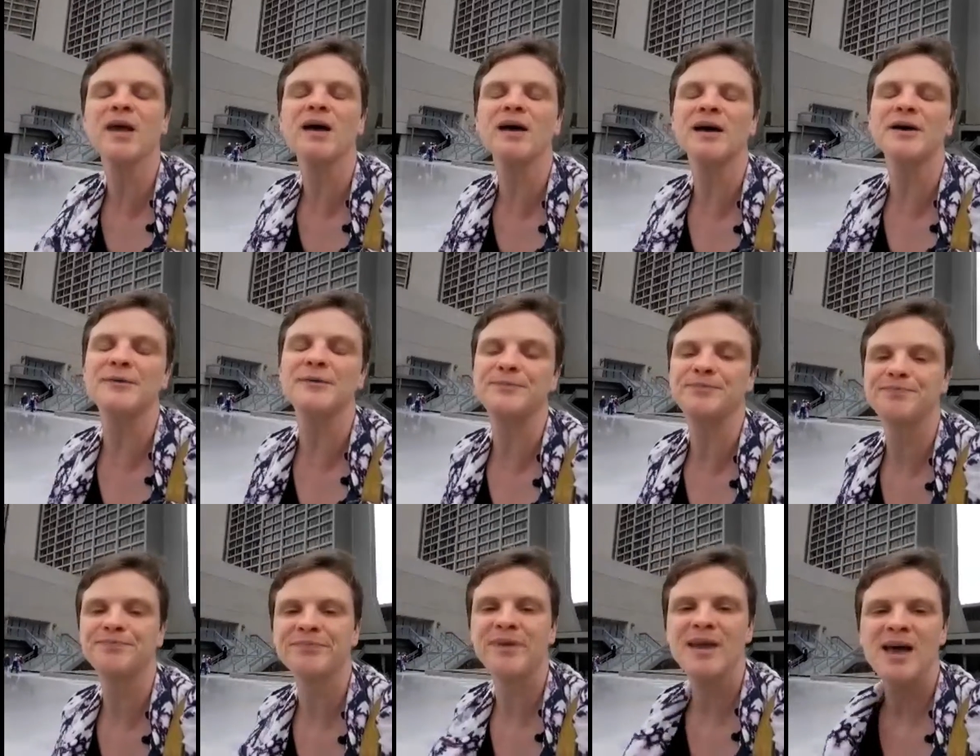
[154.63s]

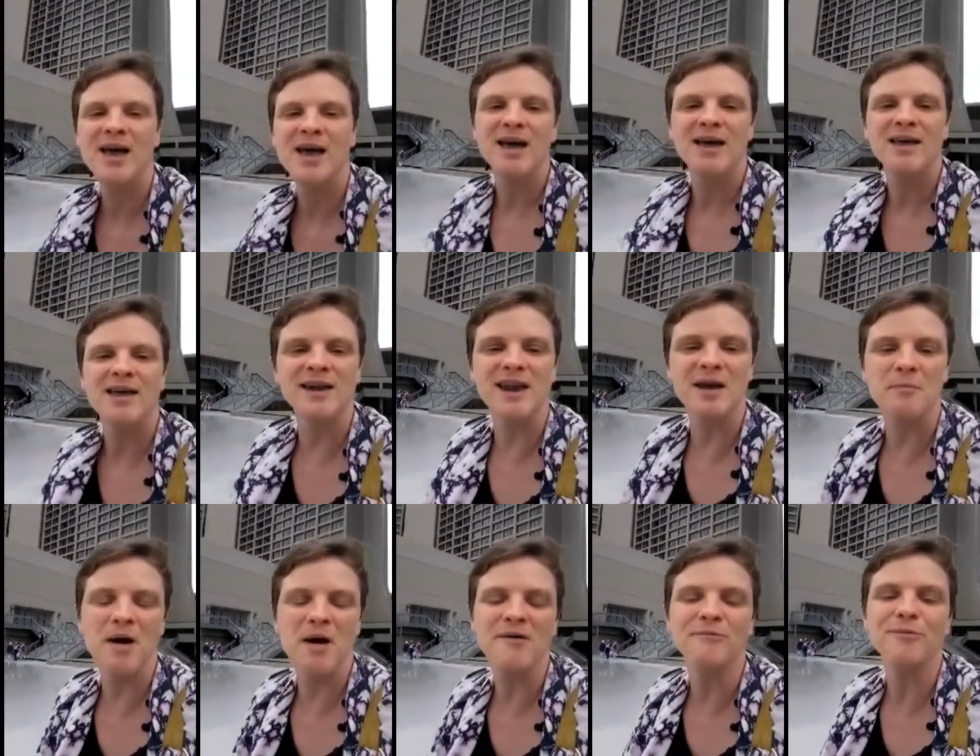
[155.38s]
uh,
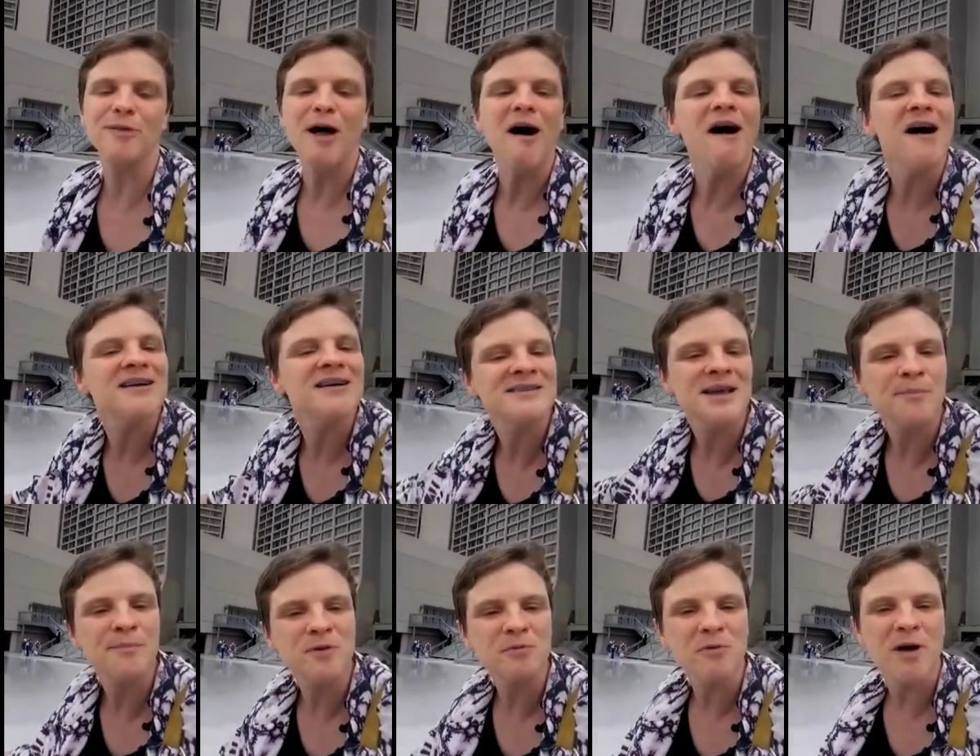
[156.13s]
getting my blogs
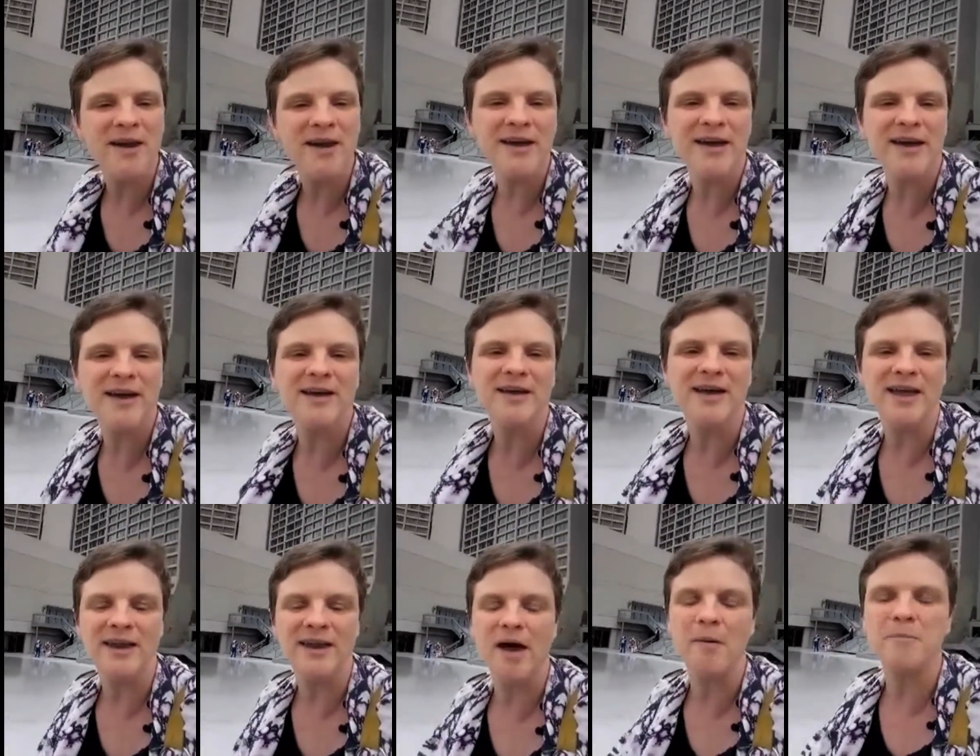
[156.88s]
up and
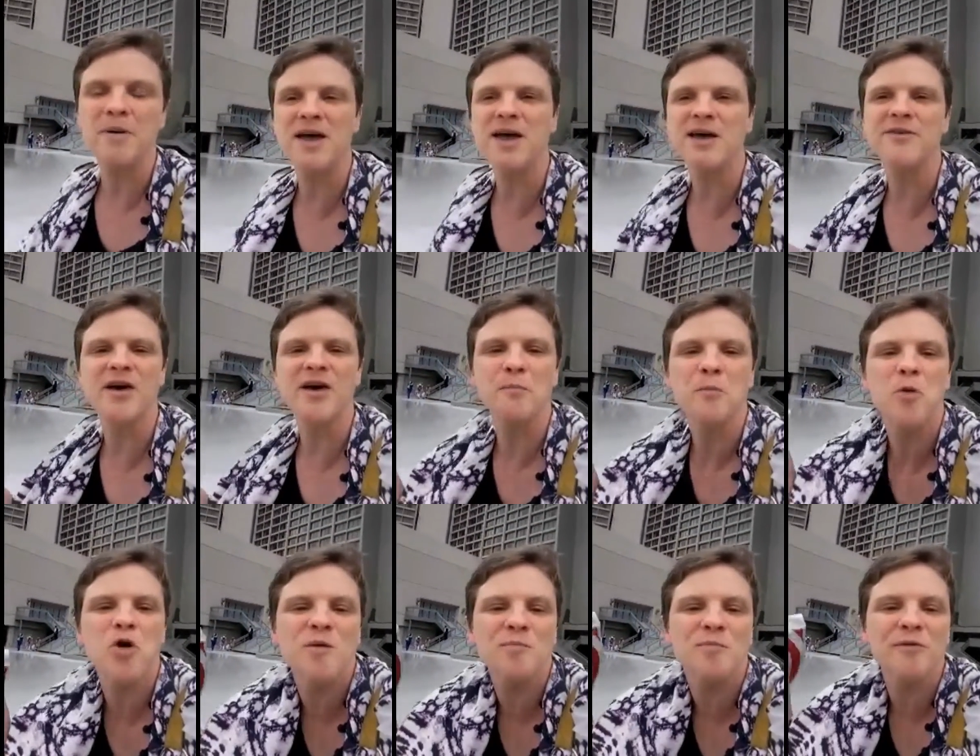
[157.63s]
running and making them
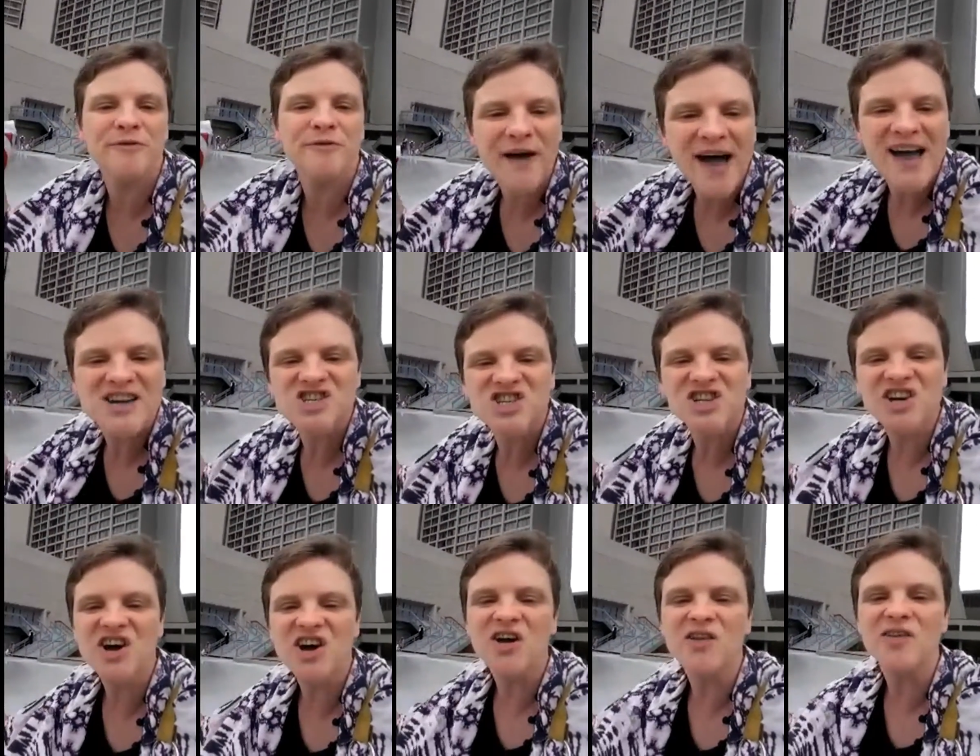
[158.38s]
more
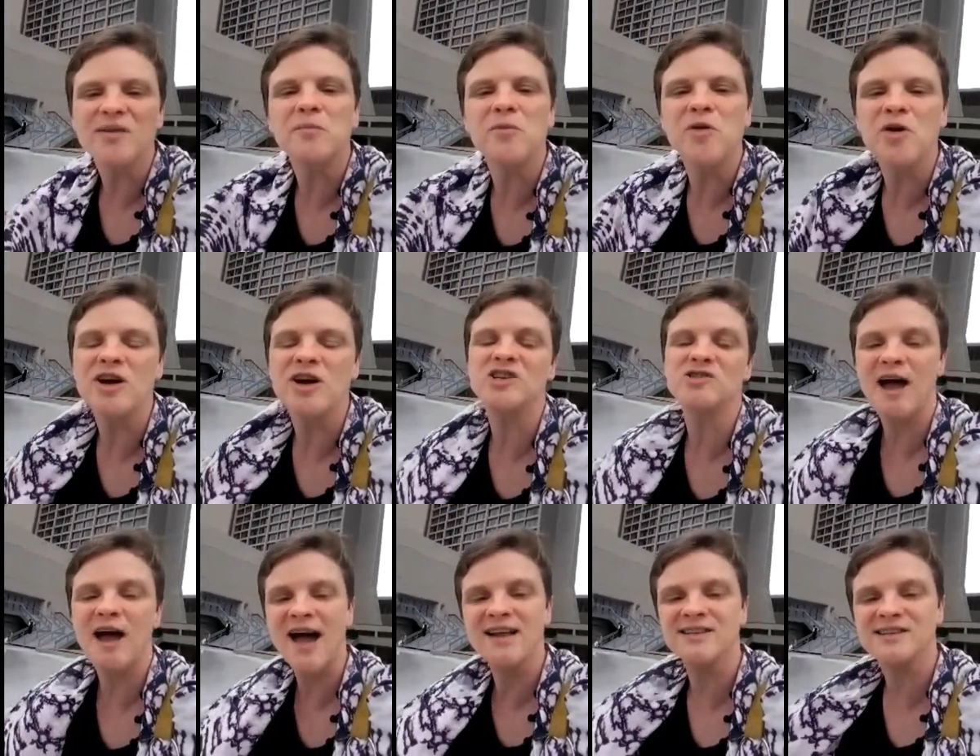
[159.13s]
professional and more
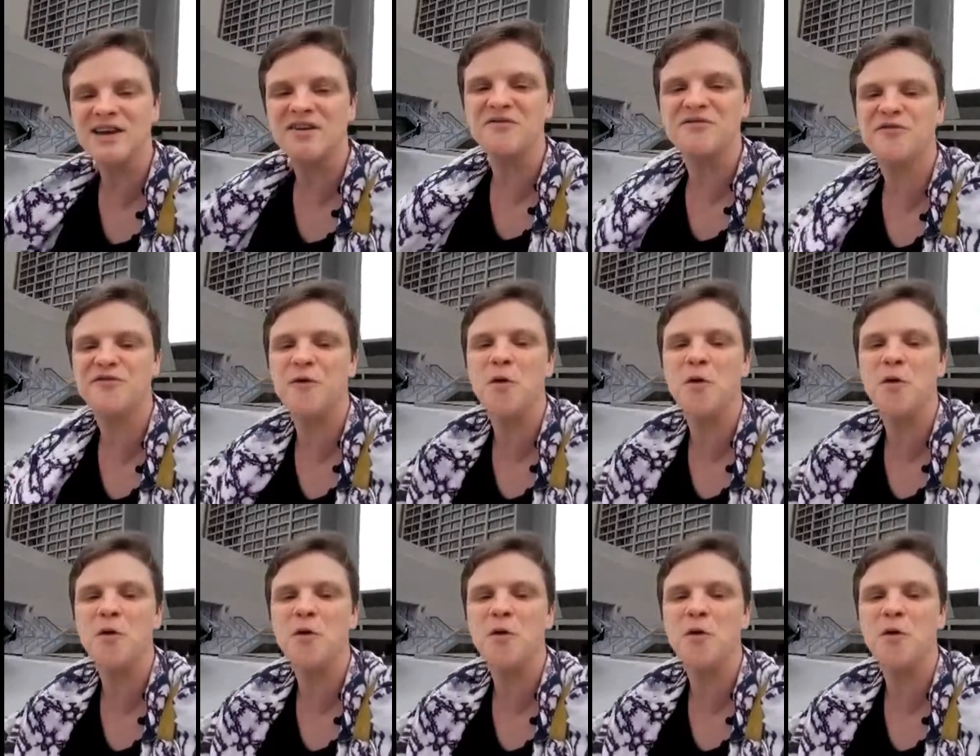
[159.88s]
attractive